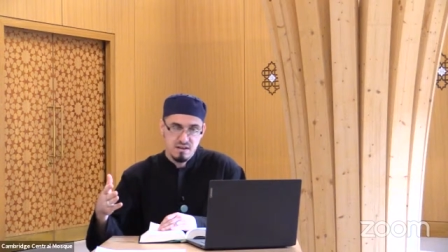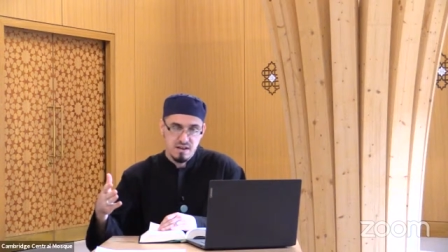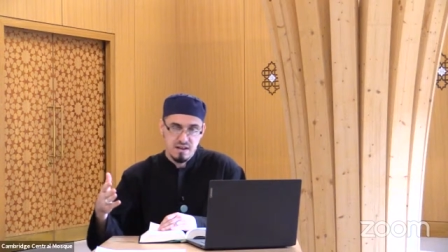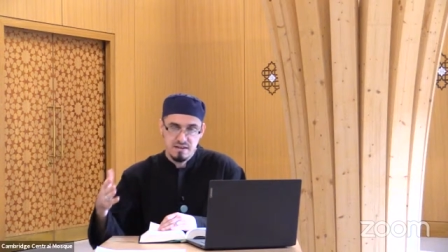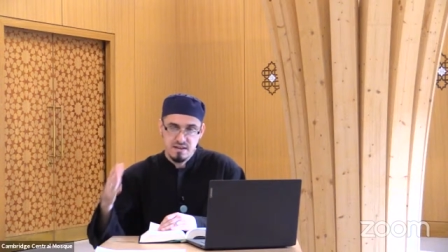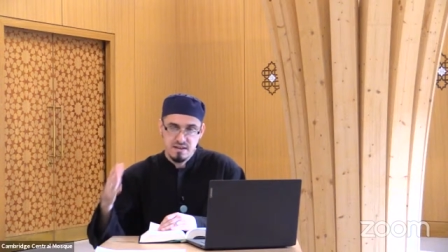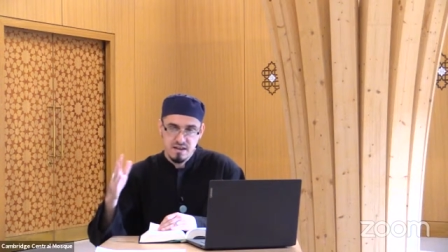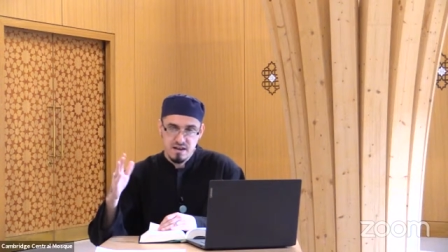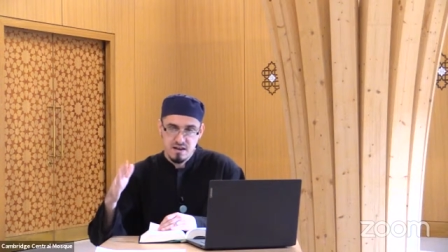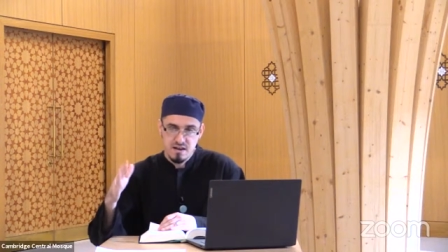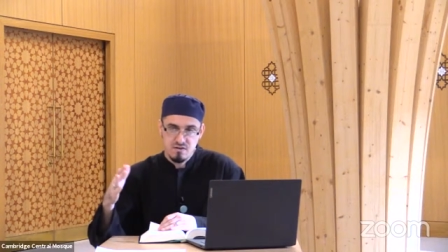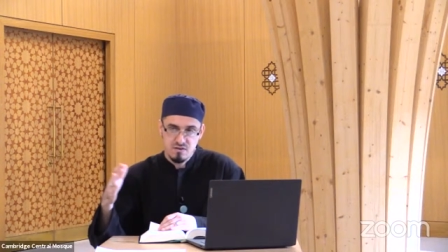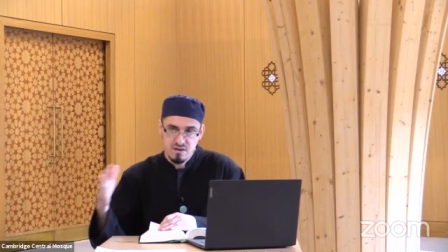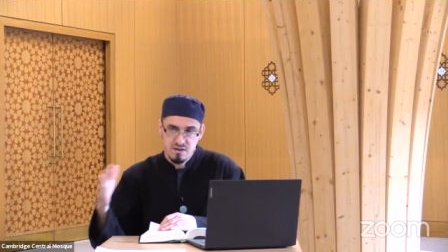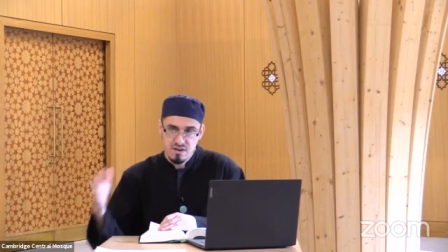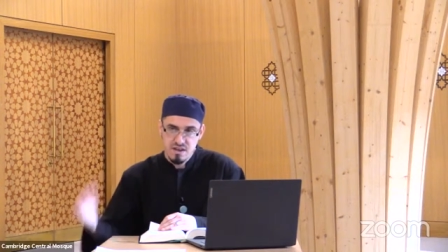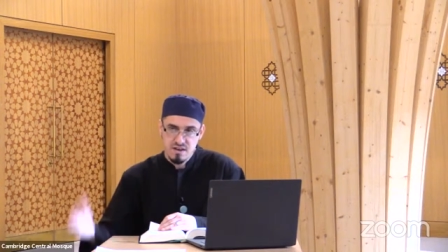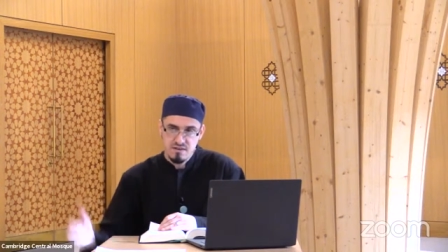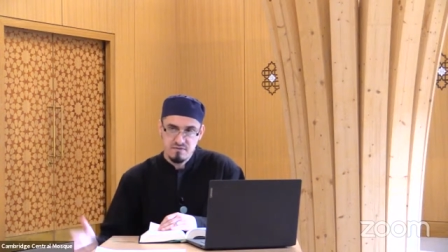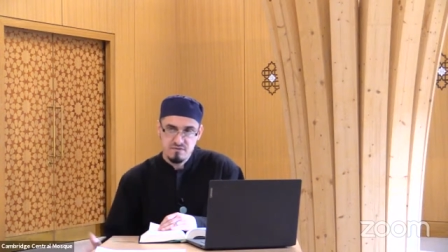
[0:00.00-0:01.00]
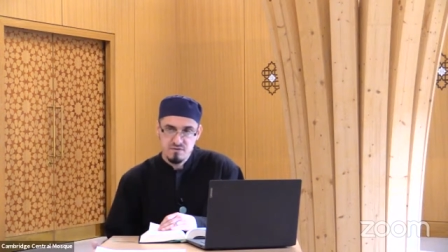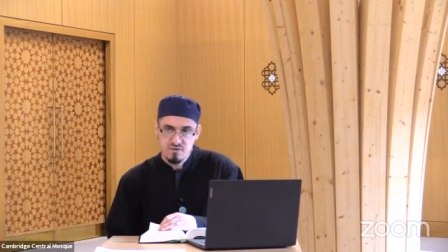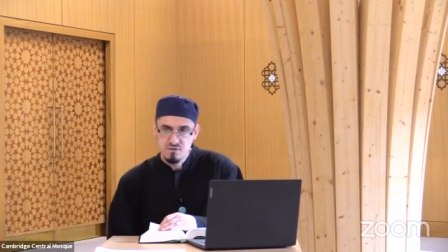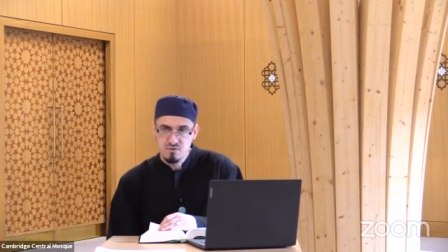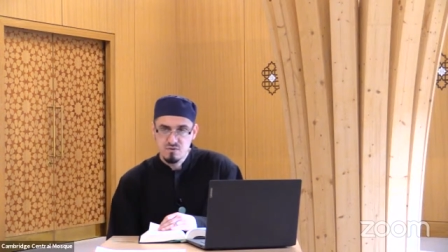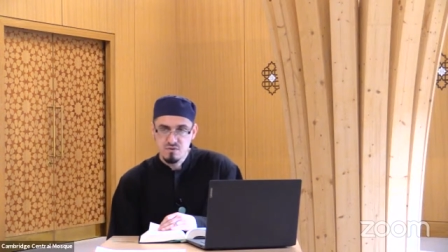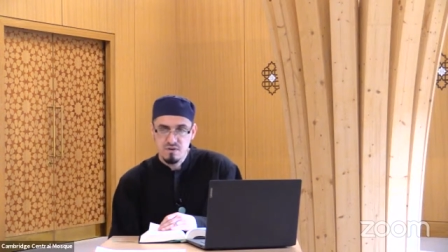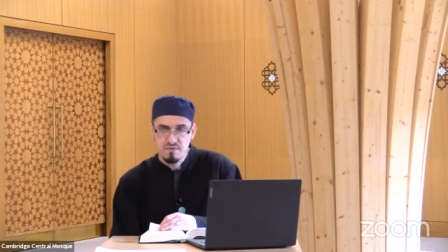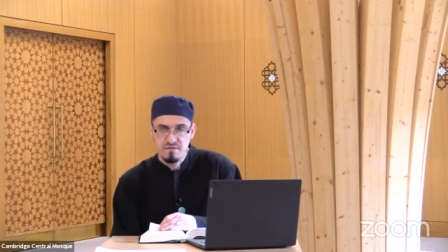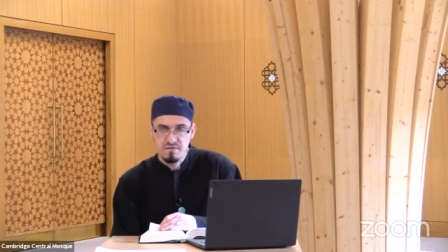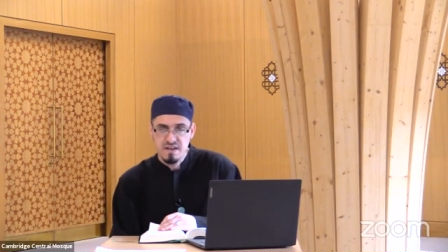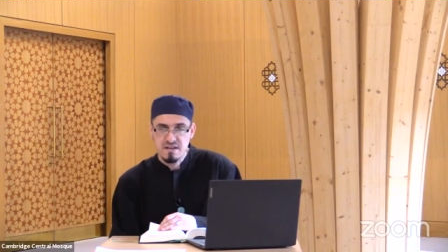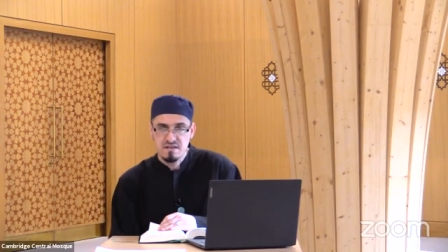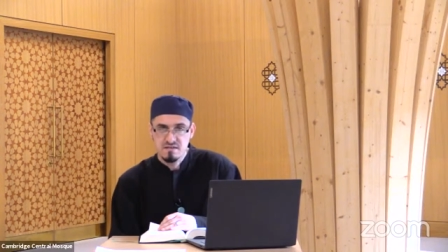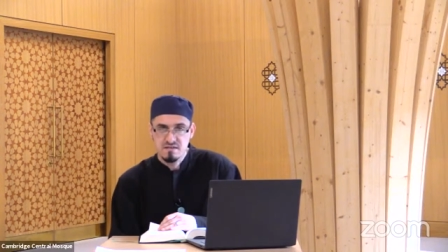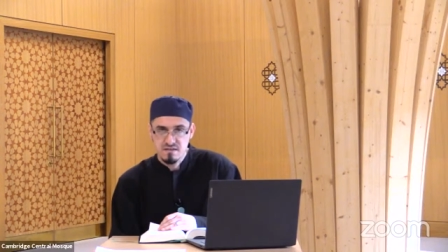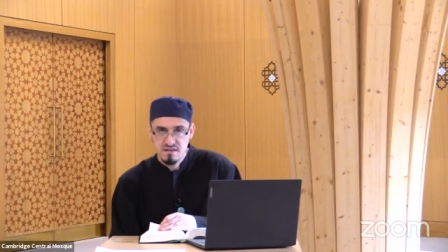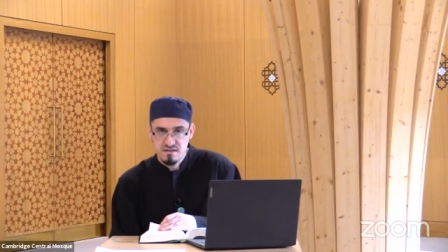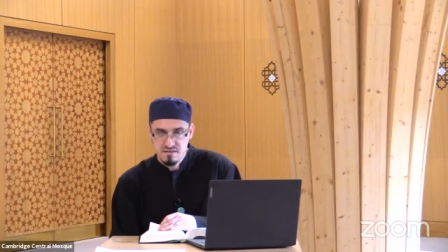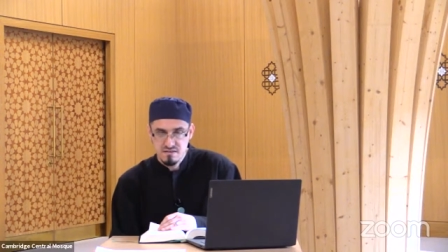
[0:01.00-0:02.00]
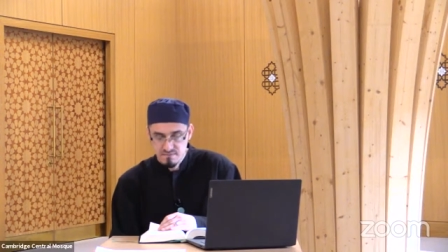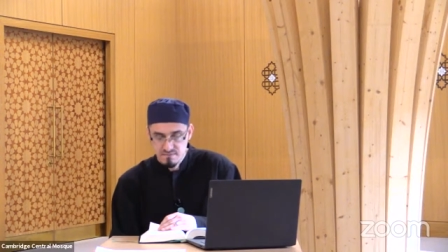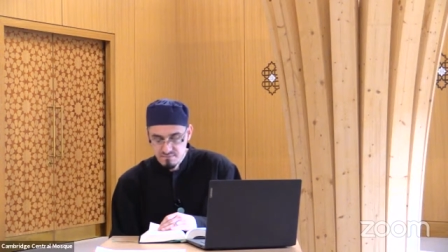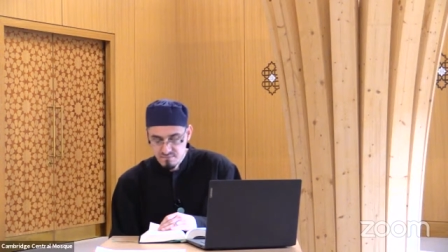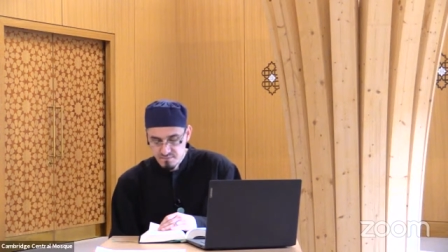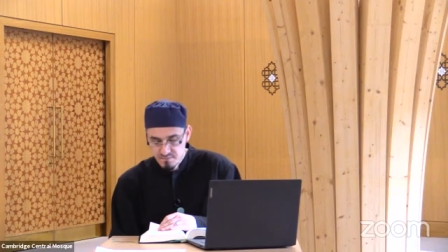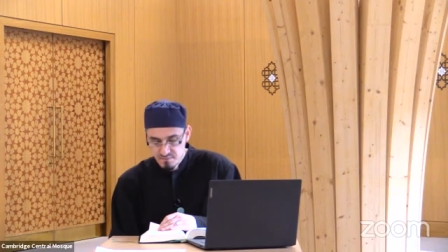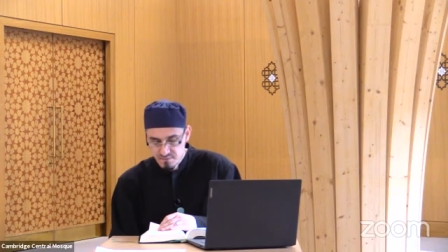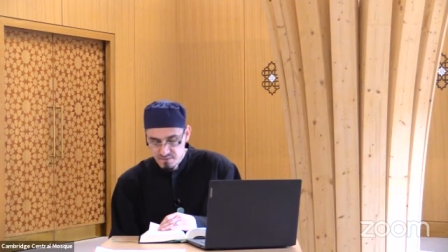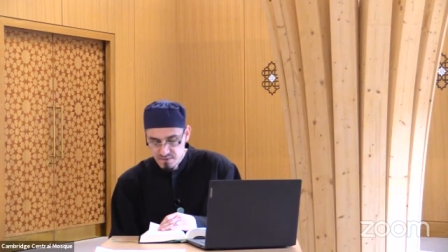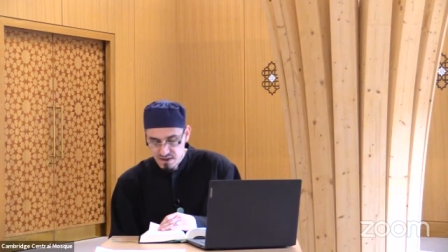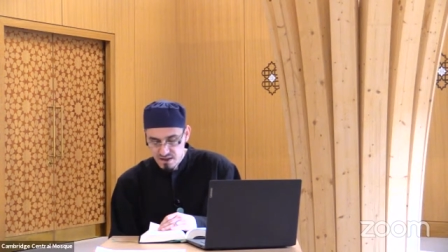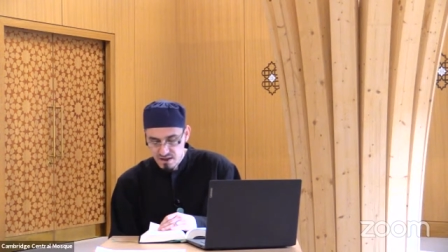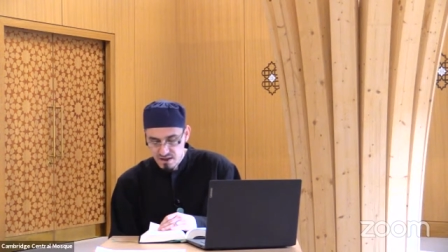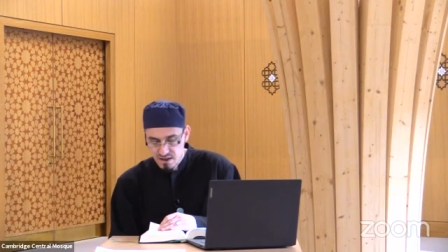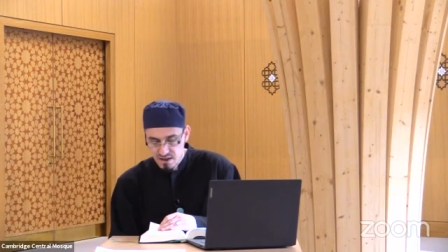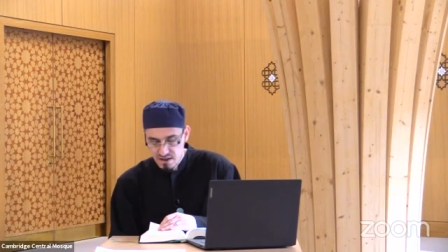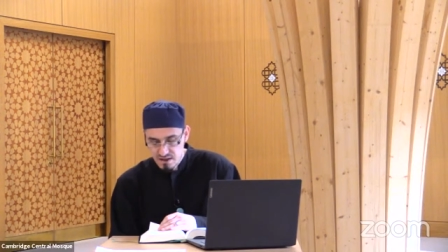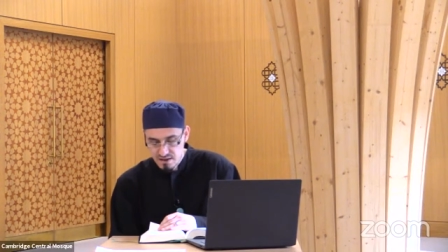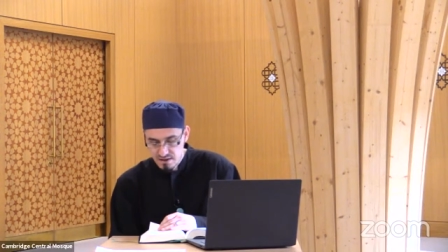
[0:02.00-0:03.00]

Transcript: And there are only a few offenses uh,